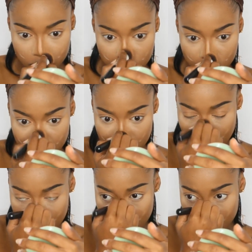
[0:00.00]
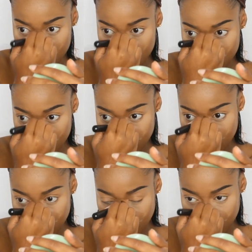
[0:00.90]
gonna use that to
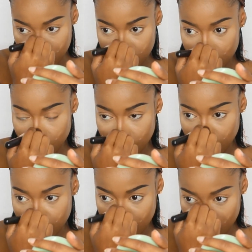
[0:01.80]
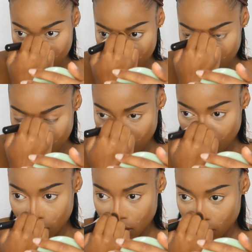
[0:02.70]
blend out my
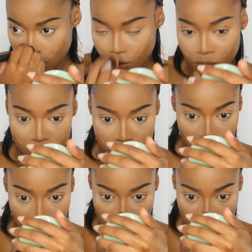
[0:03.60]
nose.